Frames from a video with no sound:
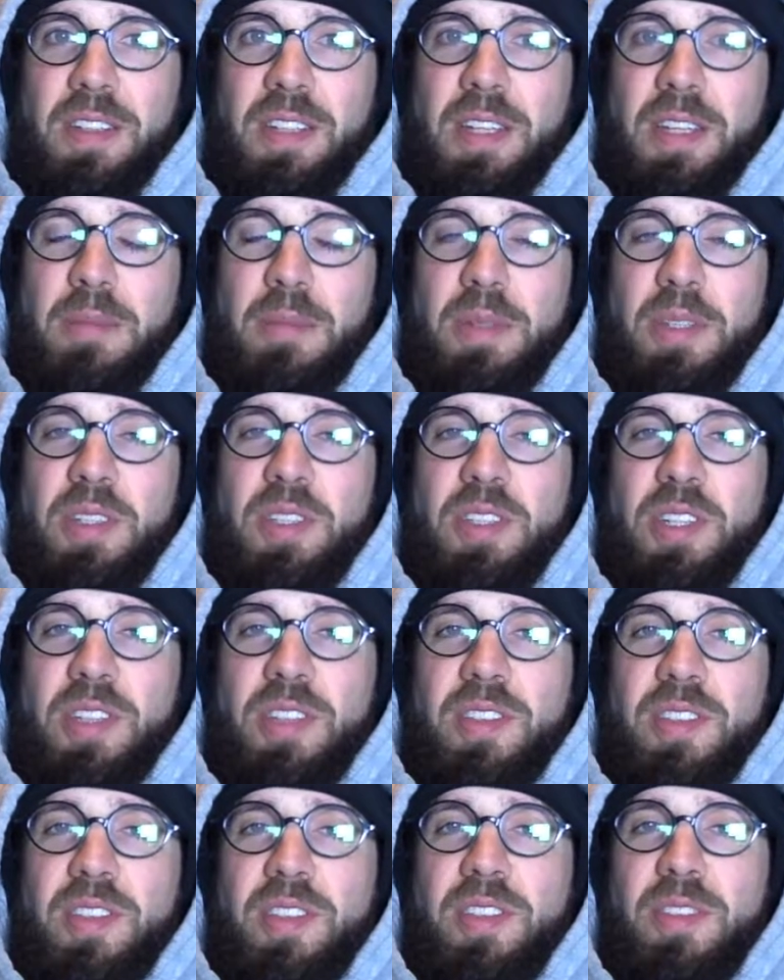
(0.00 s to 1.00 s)
can be
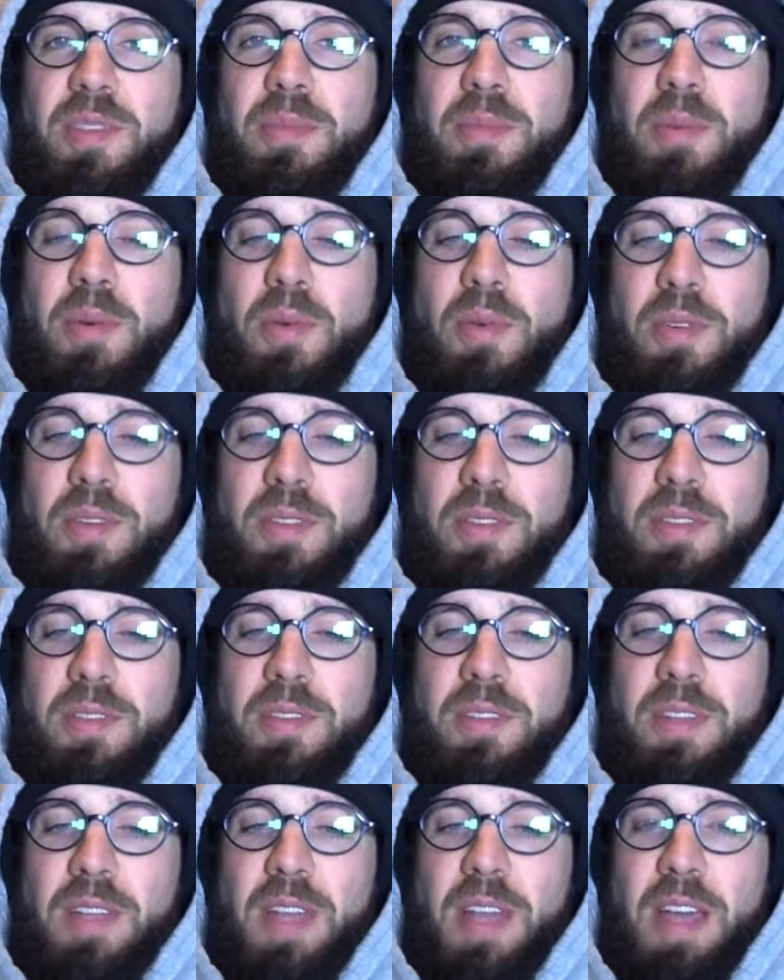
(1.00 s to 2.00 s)
just as important
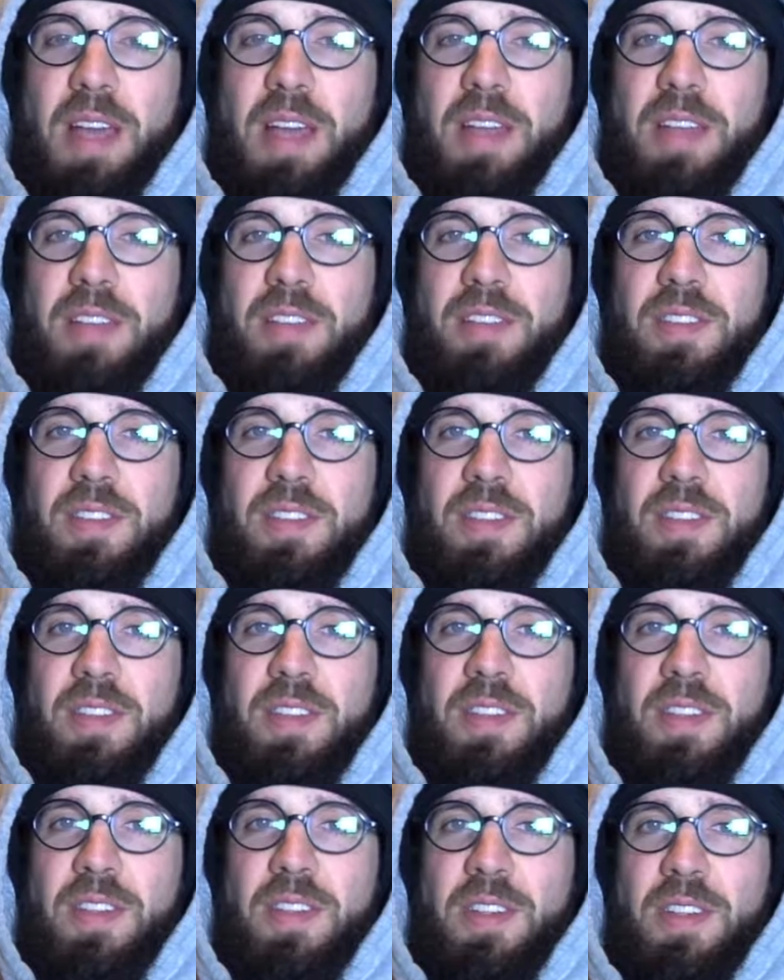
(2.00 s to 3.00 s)
as
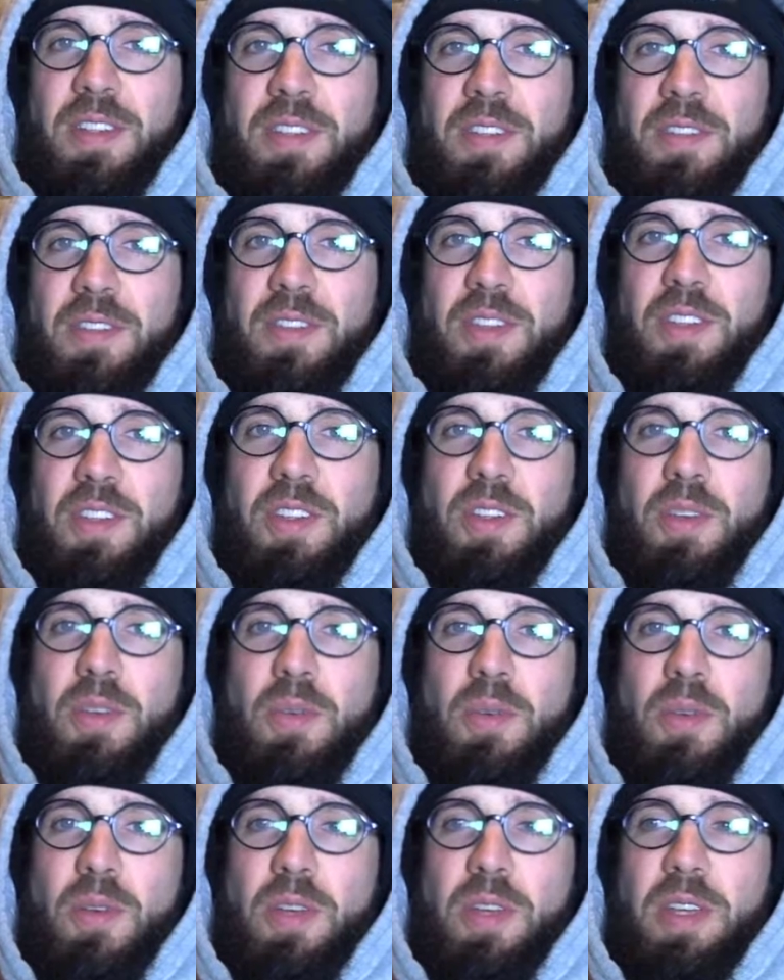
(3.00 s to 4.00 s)

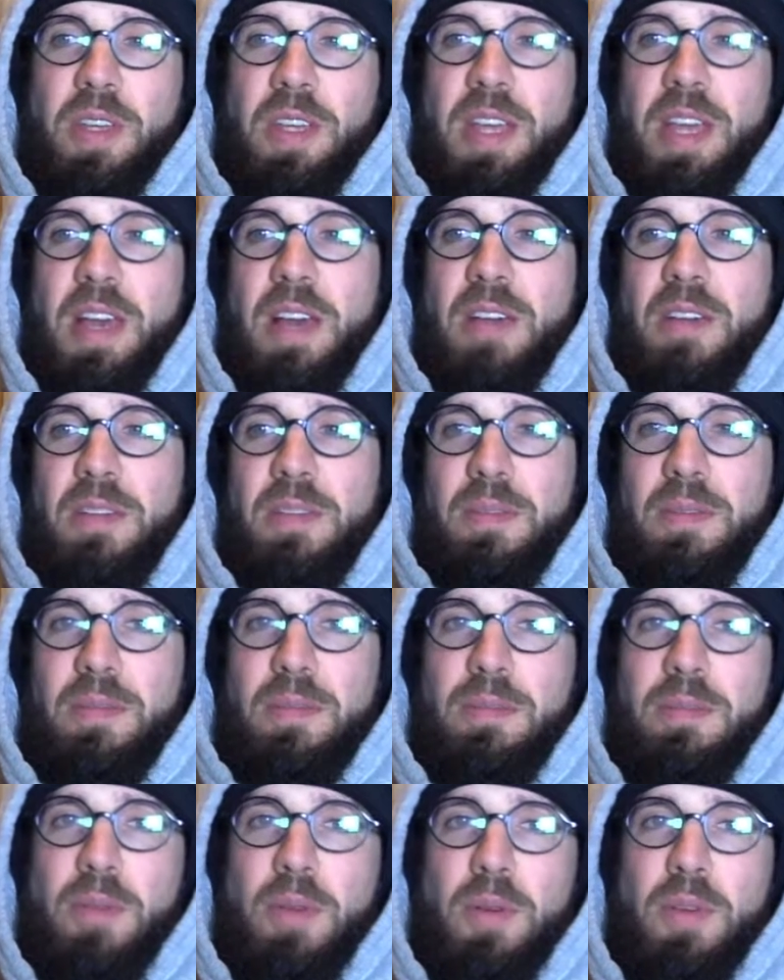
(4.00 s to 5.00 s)
physical working out,
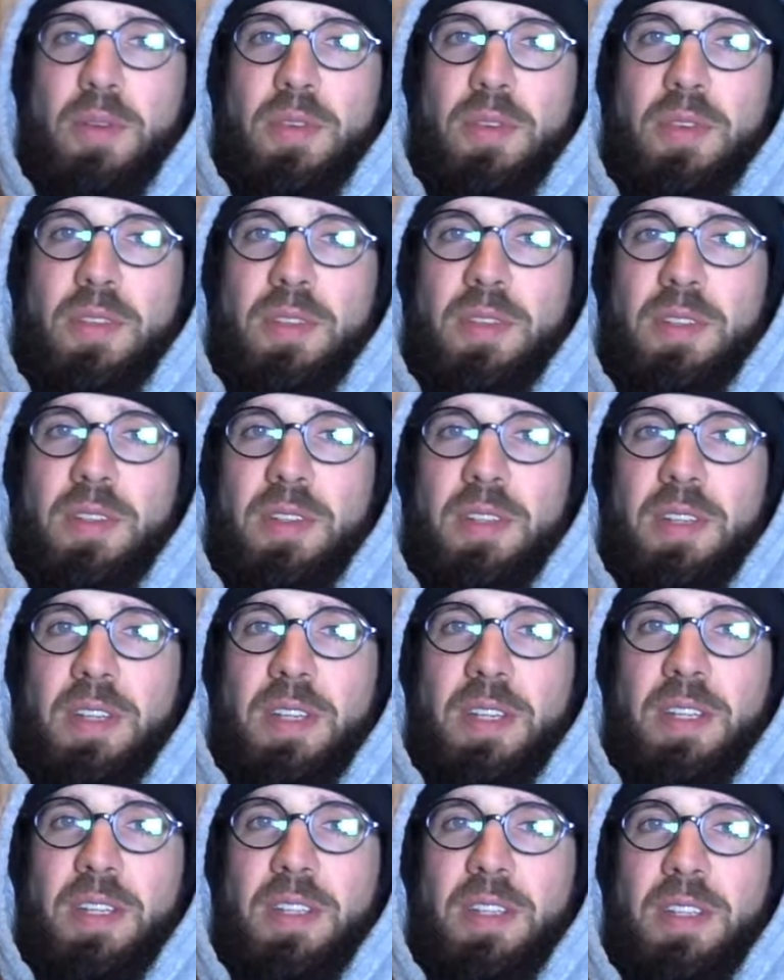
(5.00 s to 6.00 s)
both
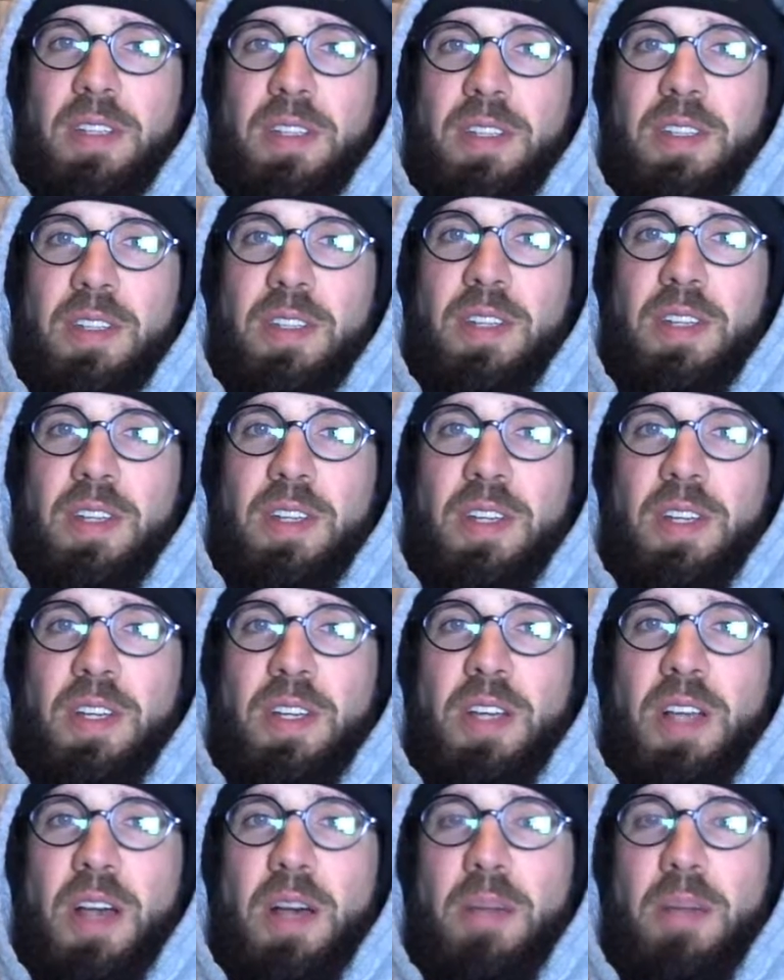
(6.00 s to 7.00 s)
in
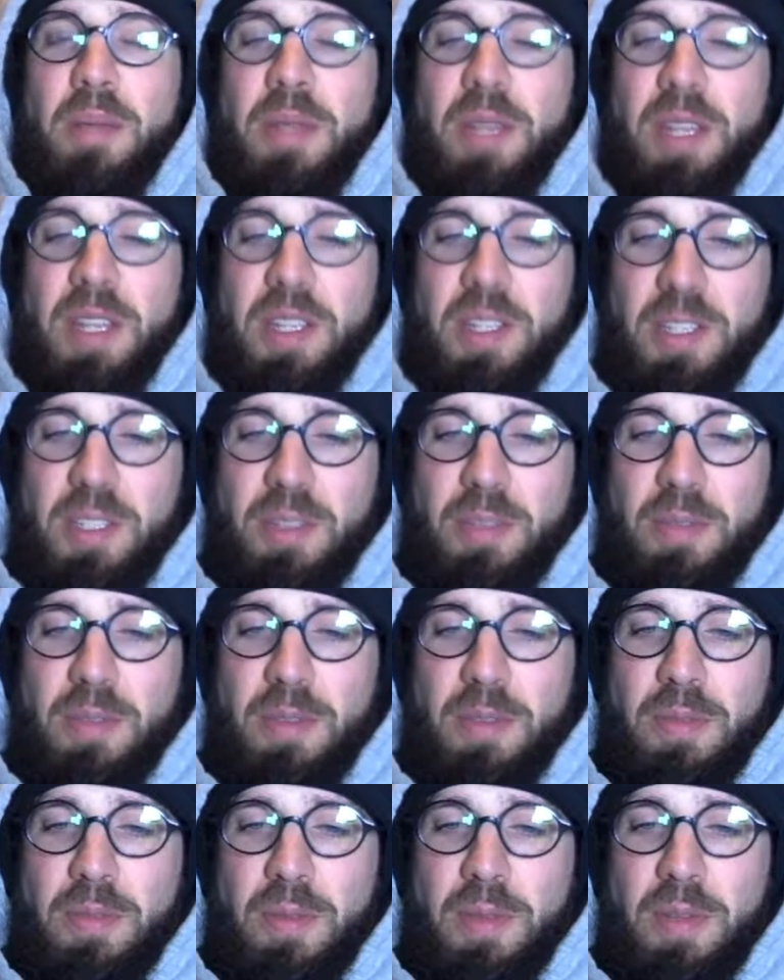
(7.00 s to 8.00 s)
combination
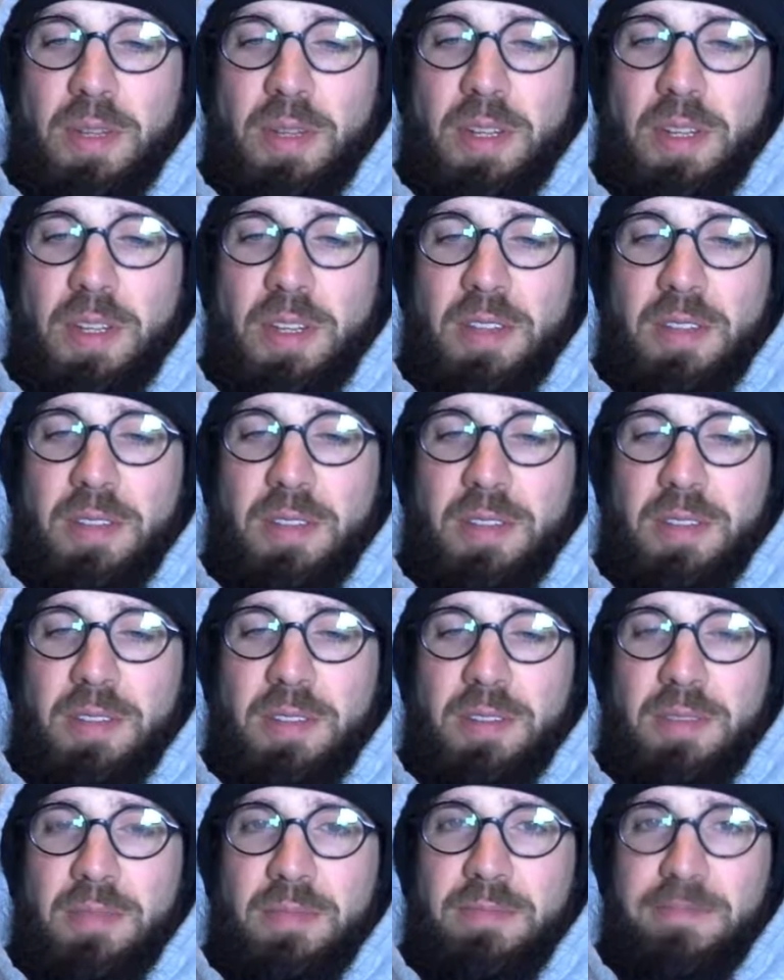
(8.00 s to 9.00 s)
with one another.
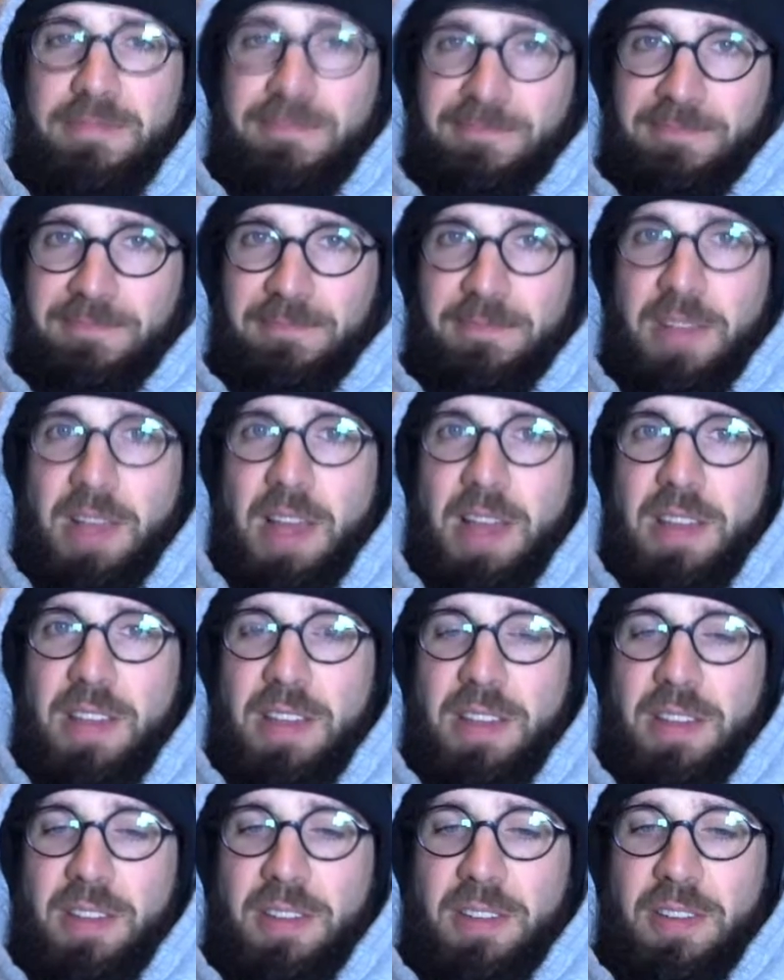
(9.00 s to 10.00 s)
I
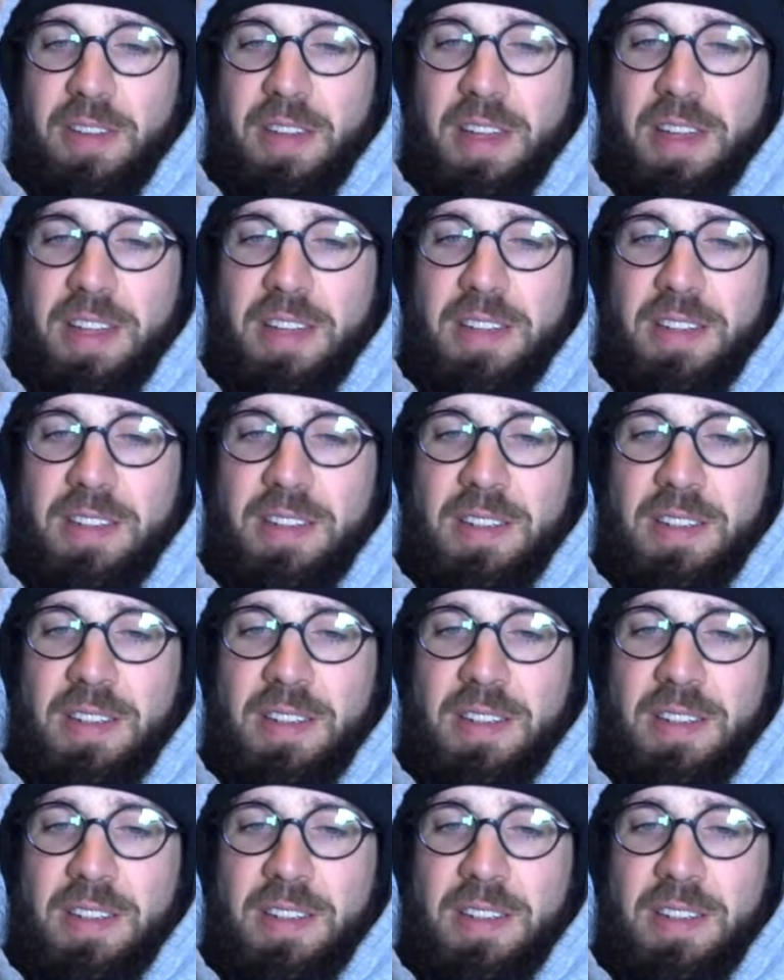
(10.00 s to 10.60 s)
think great.